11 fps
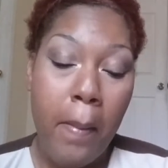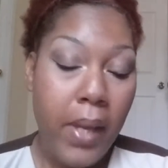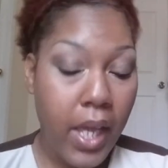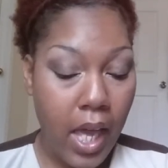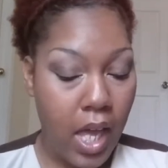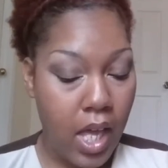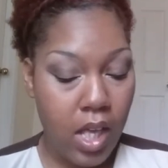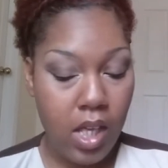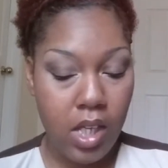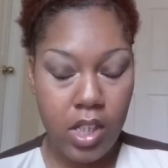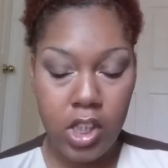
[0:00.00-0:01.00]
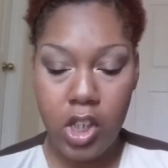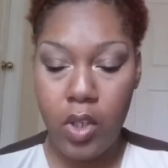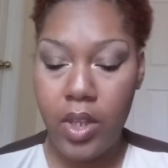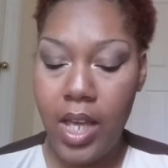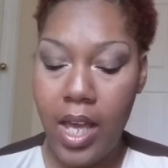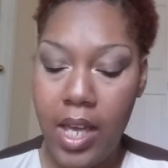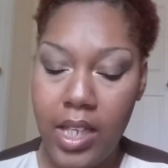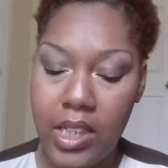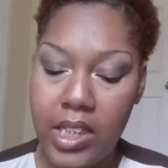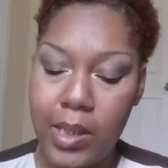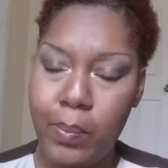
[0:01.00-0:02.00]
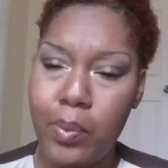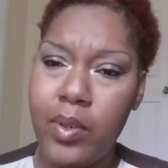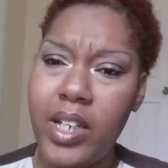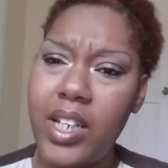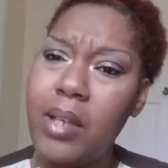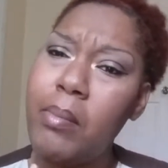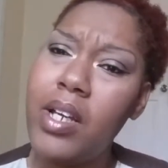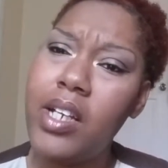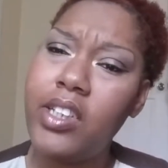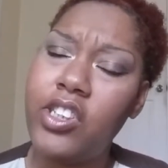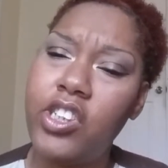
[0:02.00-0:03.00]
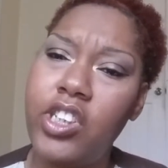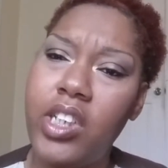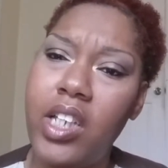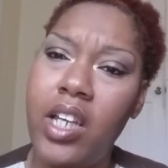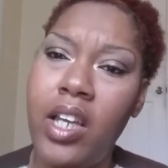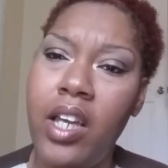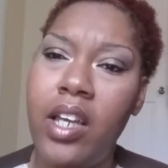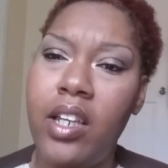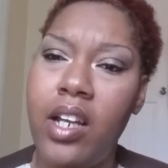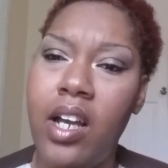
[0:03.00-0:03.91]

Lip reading: But yeah, so that is pretty much it.